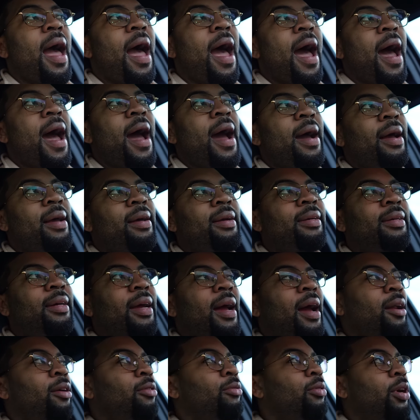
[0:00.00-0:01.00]
I
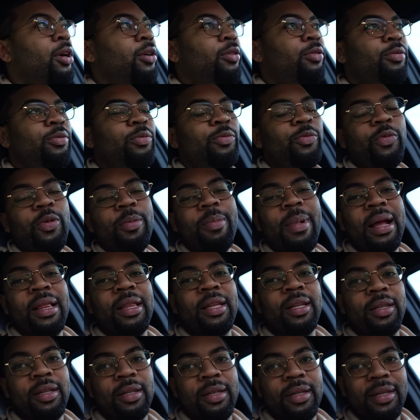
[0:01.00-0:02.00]
don't know. We about
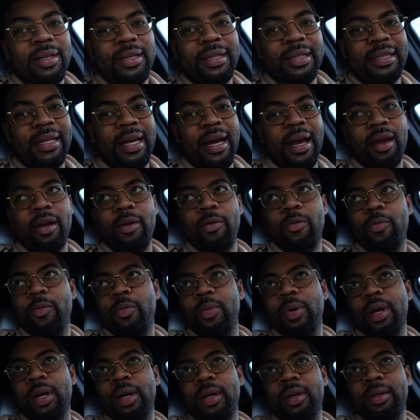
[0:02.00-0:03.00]
to look because I don't
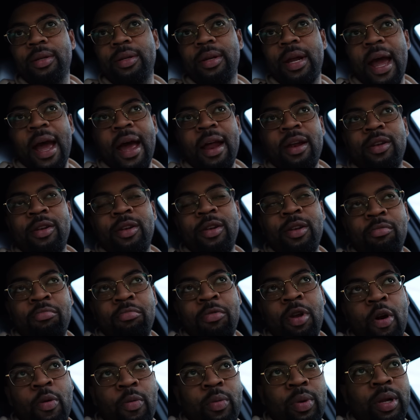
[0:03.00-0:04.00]

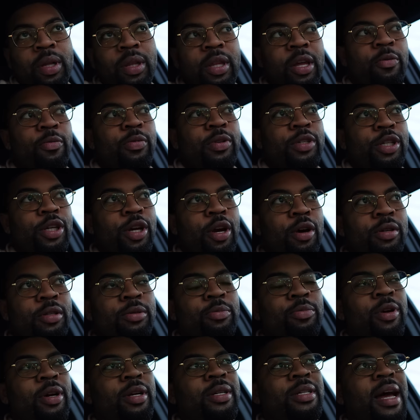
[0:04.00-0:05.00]
really think we should go
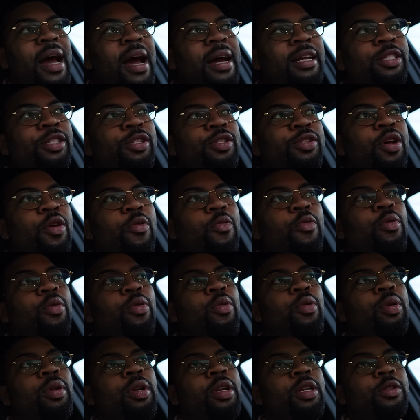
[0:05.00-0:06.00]
somewhere else. I just don't
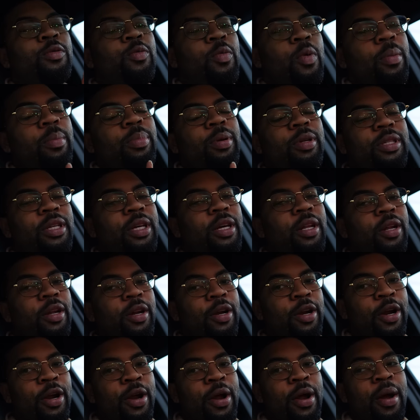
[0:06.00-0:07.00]
want this one
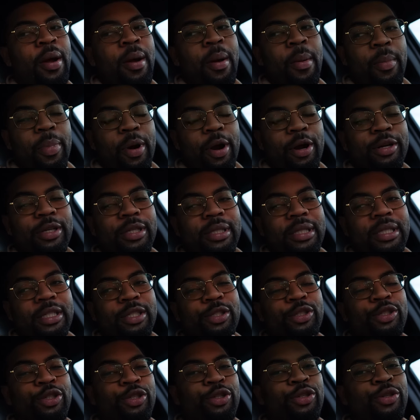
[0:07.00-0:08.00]
particular
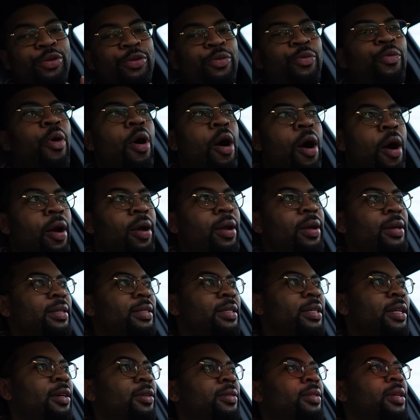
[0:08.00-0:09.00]
person to do Arya's
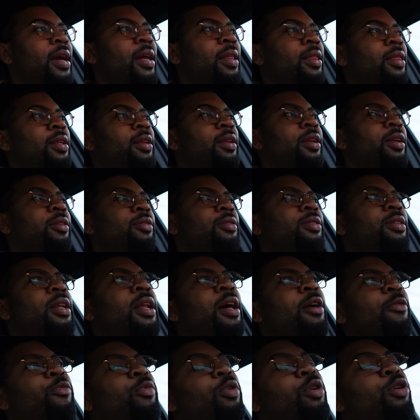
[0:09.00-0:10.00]
nails at the nail
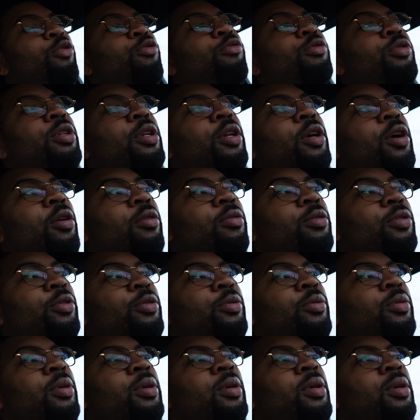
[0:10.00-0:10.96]
salon we usually go to.